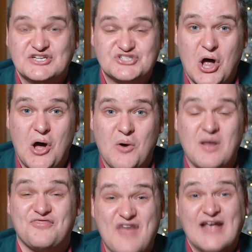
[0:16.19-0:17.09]
So
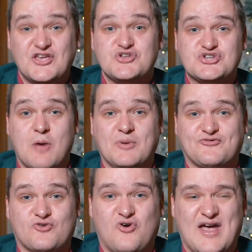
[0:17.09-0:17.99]
thank you so much
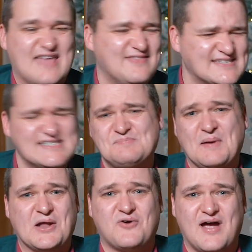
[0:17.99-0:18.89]
for a great year. This has
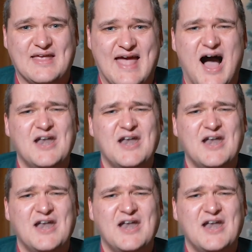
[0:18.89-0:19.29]
been a great year.